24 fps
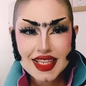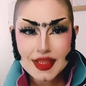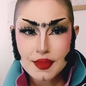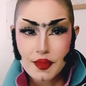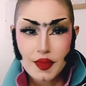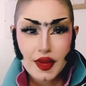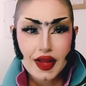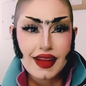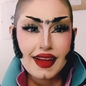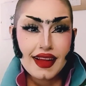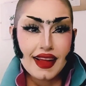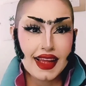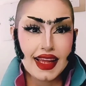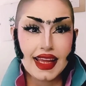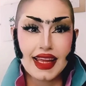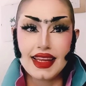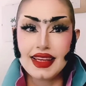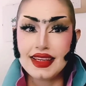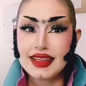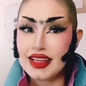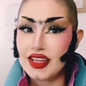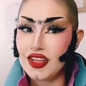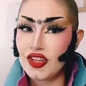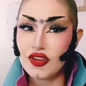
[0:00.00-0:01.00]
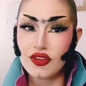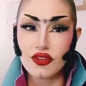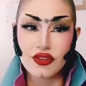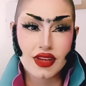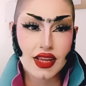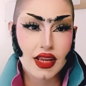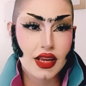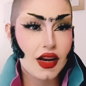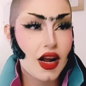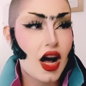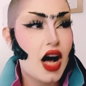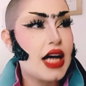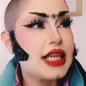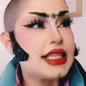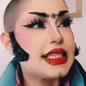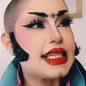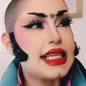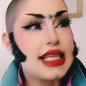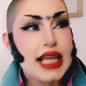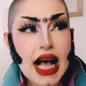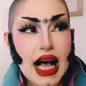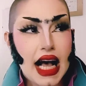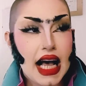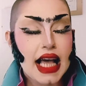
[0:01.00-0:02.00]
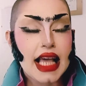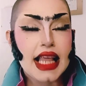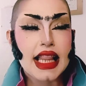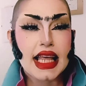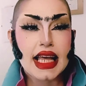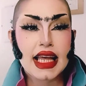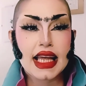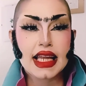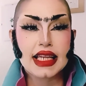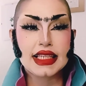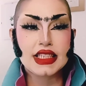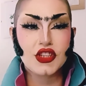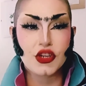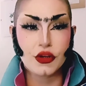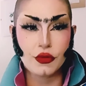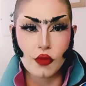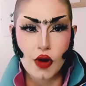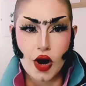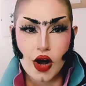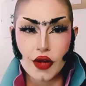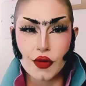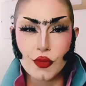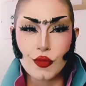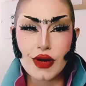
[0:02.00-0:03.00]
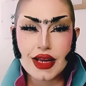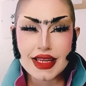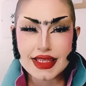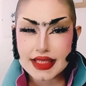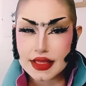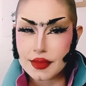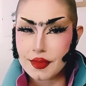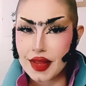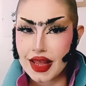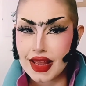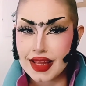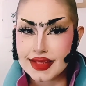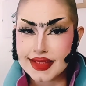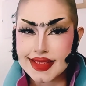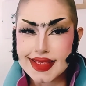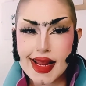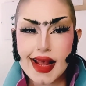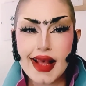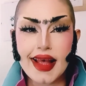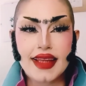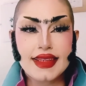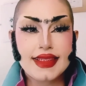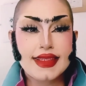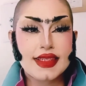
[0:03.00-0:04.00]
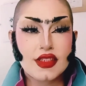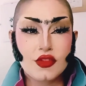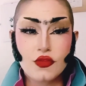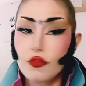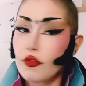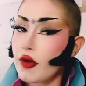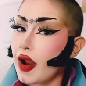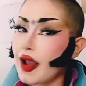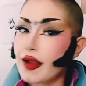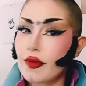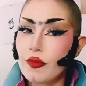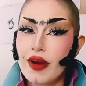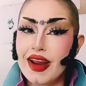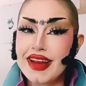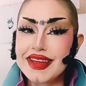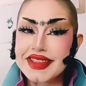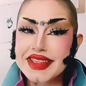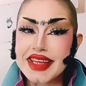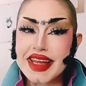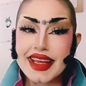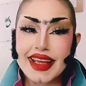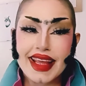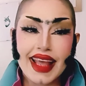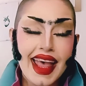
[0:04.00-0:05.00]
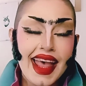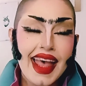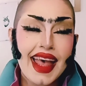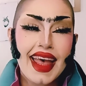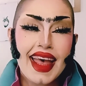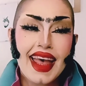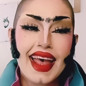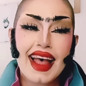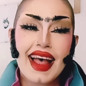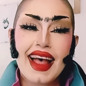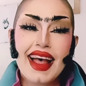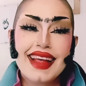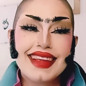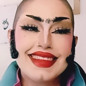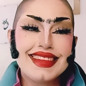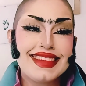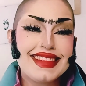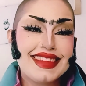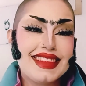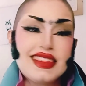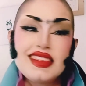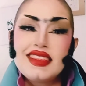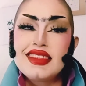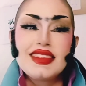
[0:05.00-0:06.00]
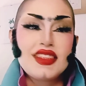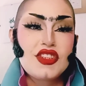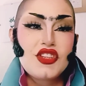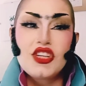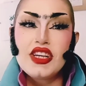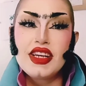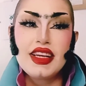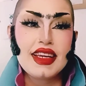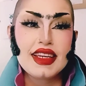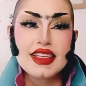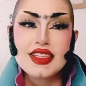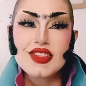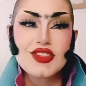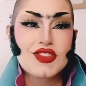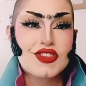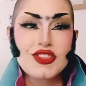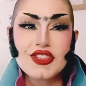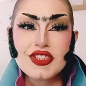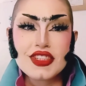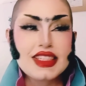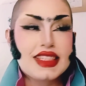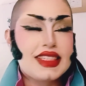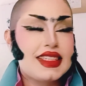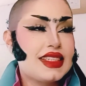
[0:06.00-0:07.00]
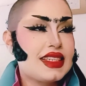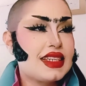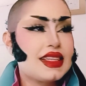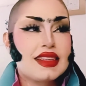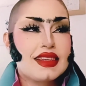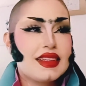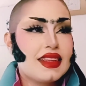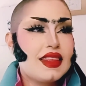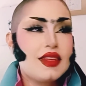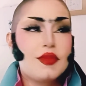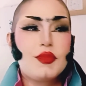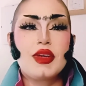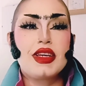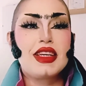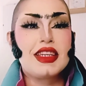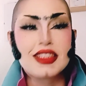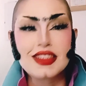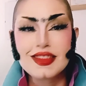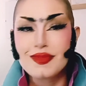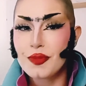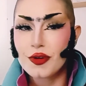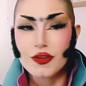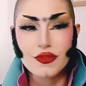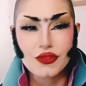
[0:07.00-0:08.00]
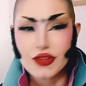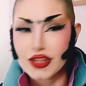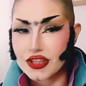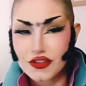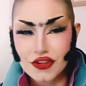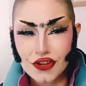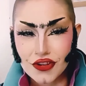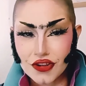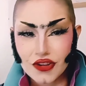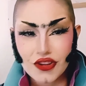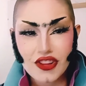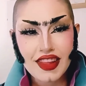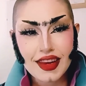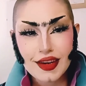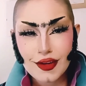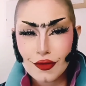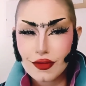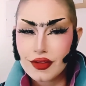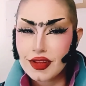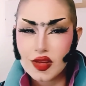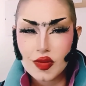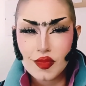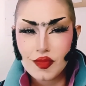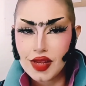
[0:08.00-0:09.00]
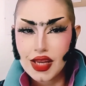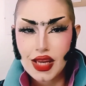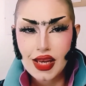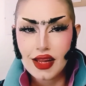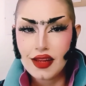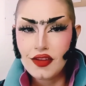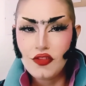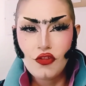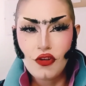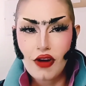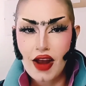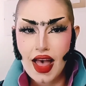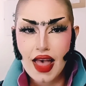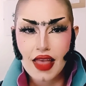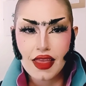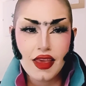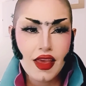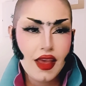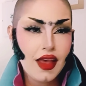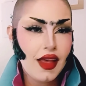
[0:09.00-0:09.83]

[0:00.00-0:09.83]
But you cannot deny that Sharon was the best at drag racing, and she is just the biggest professional that you can meet in drag.